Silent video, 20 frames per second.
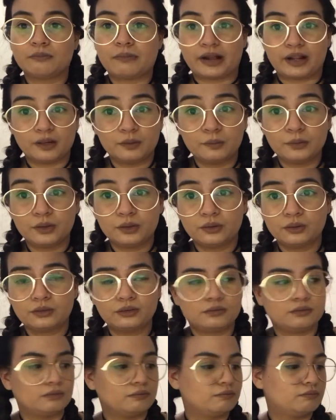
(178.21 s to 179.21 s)
Malamud.
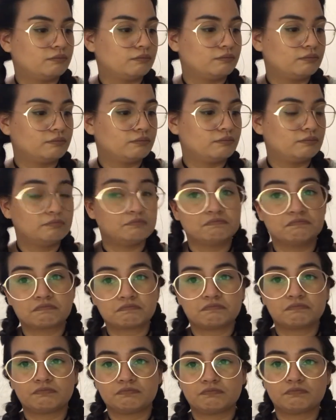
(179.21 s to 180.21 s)

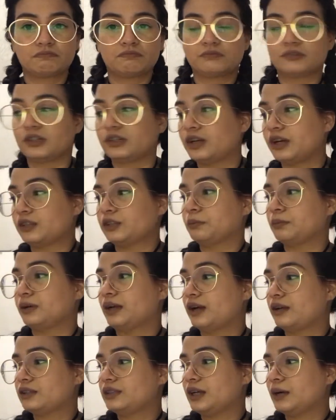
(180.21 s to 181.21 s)
Don't have to
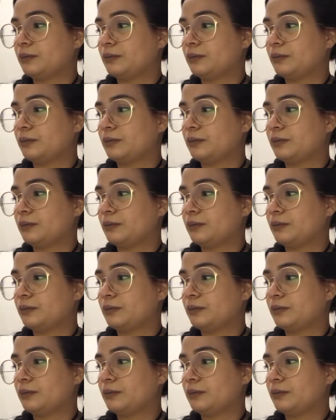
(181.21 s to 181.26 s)
pronounce